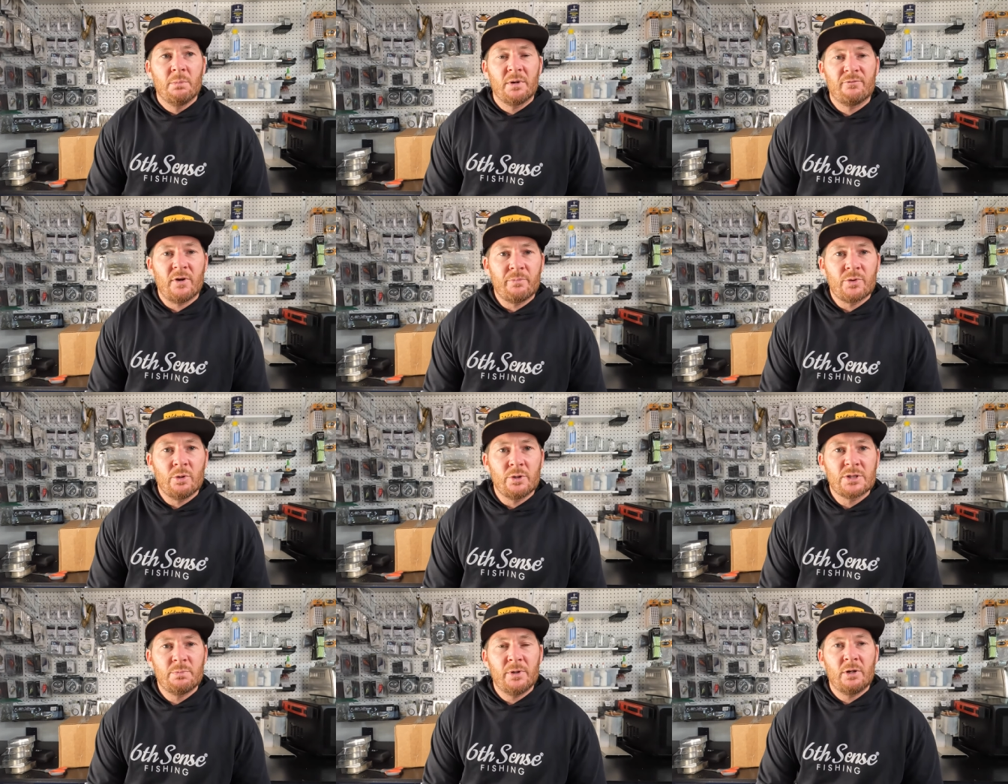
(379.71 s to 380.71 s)
But if I'm throwing
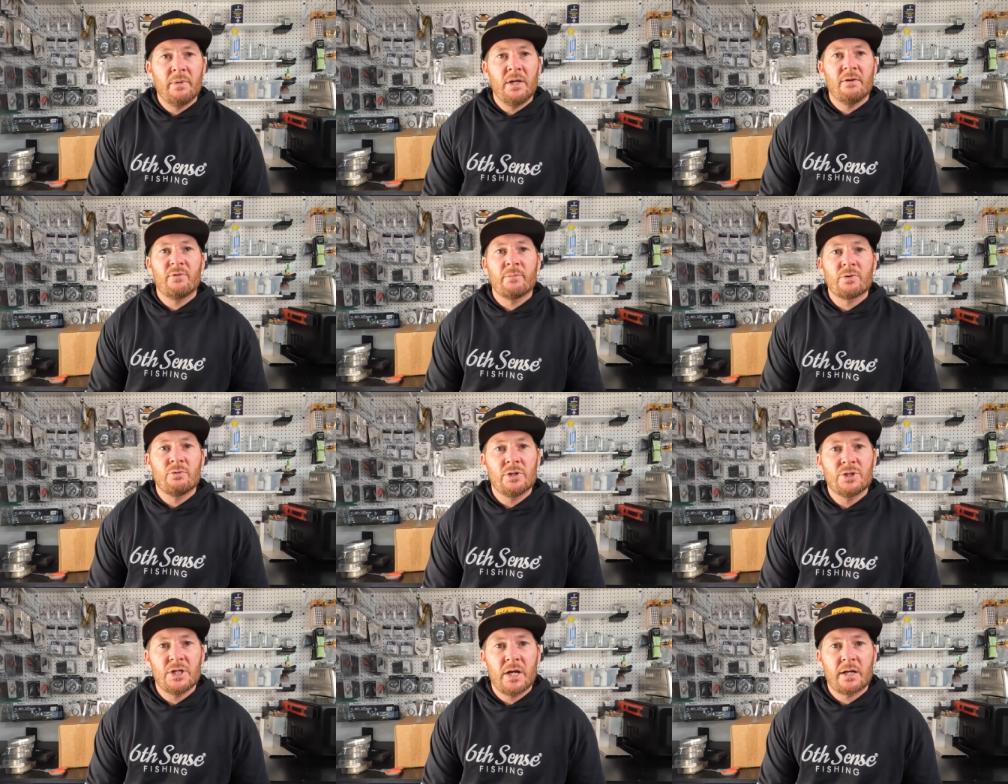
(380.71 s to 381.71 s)
a spinnerbait, if I'm
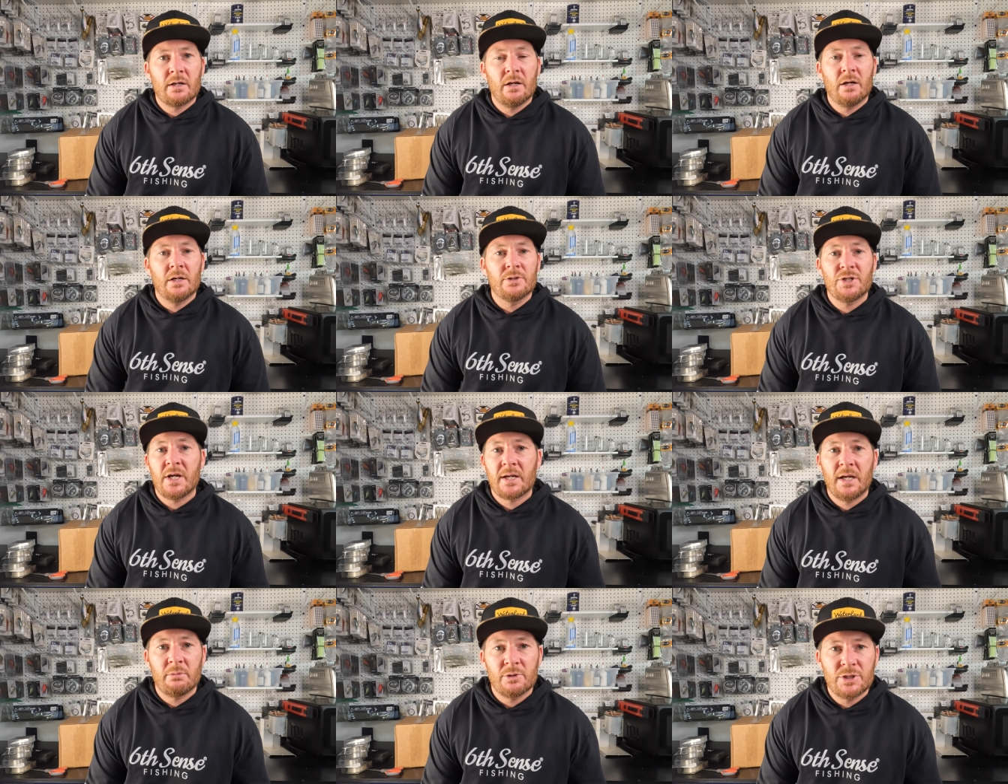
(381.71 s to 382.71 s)
throwing jackhammer
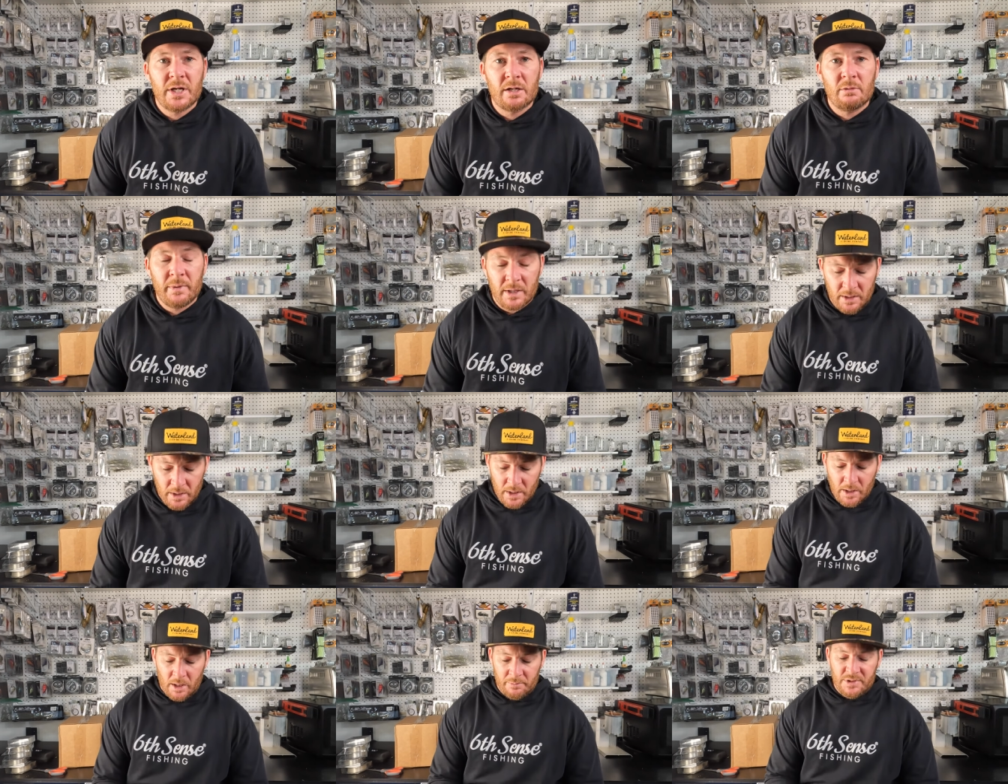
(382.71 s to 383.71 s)
chatterbait,
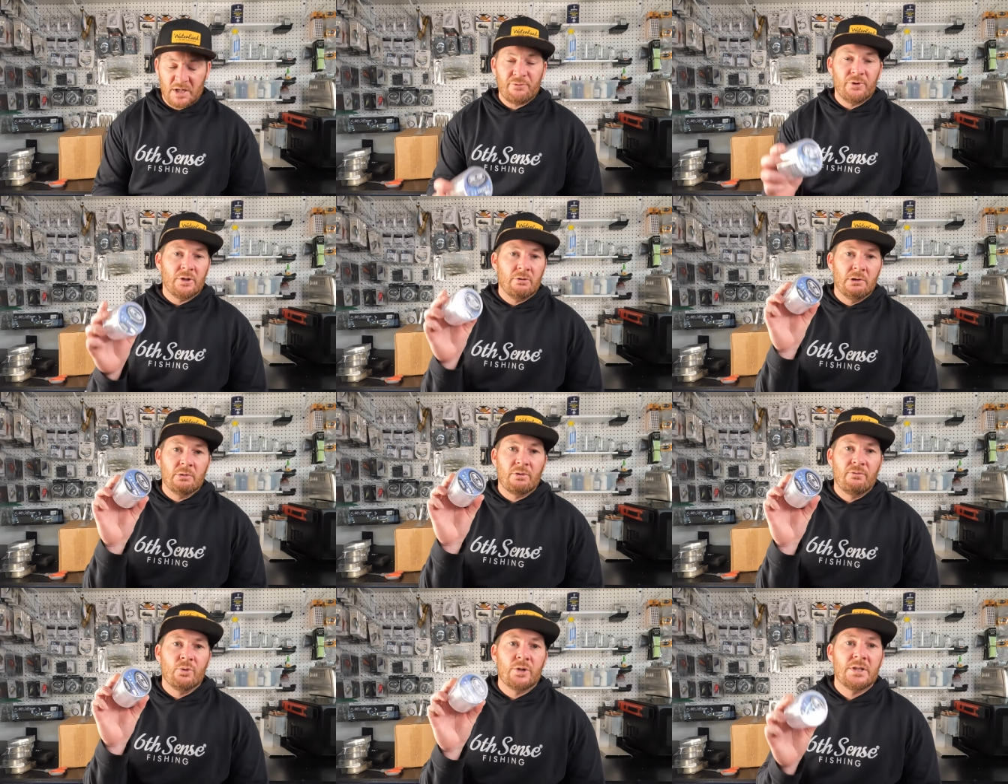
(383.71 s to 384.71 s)
I'm definitely going
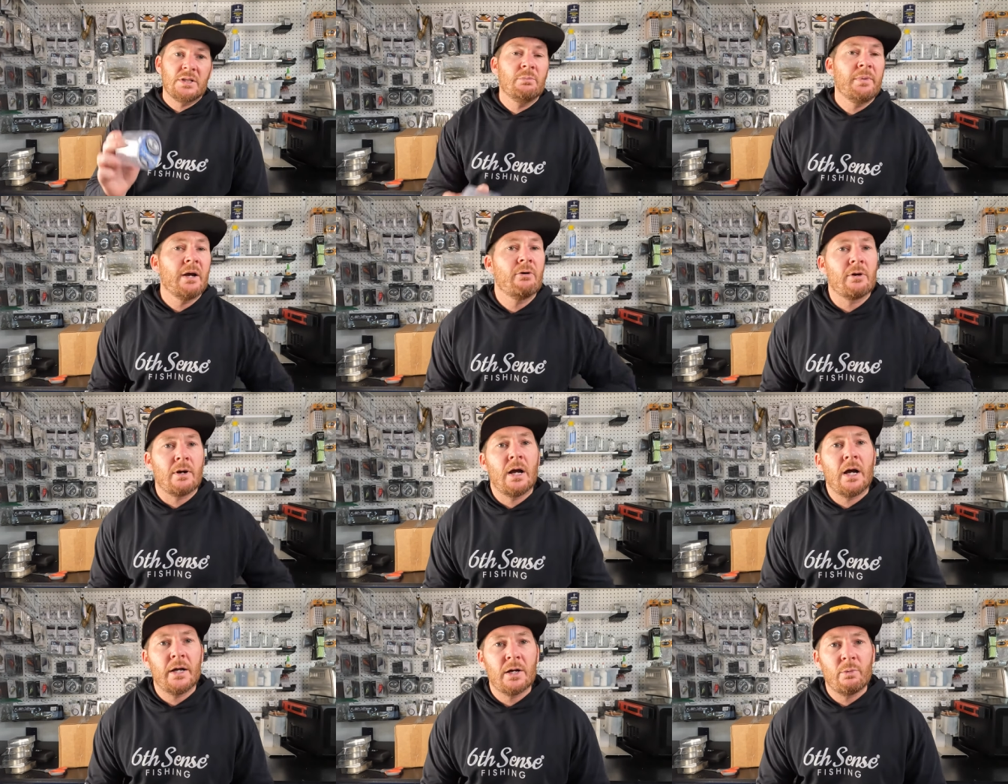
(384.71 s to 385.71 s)
with 14 pound or
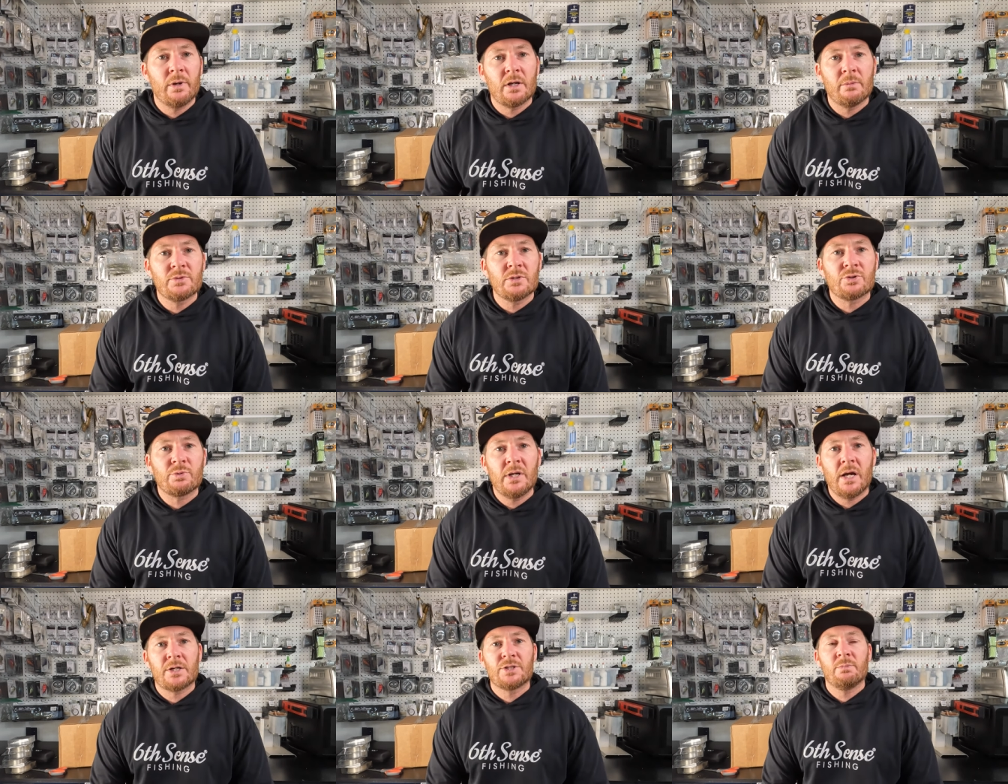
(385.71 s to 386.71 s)
higher when it comes to those
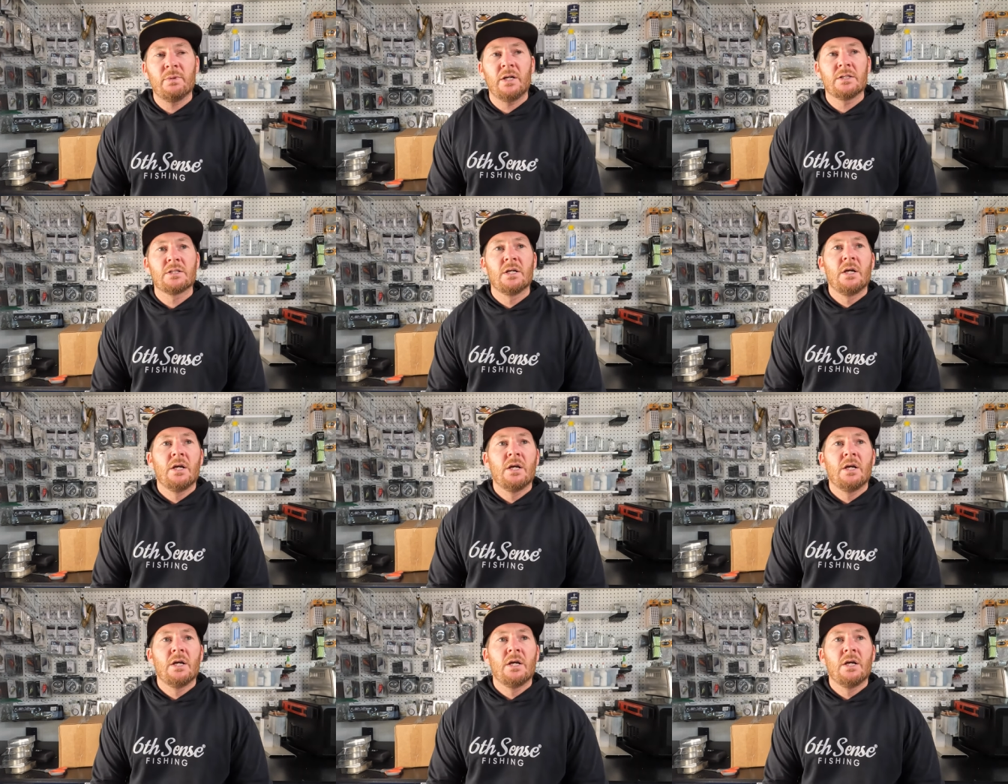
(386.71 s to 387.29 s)
reaction baits.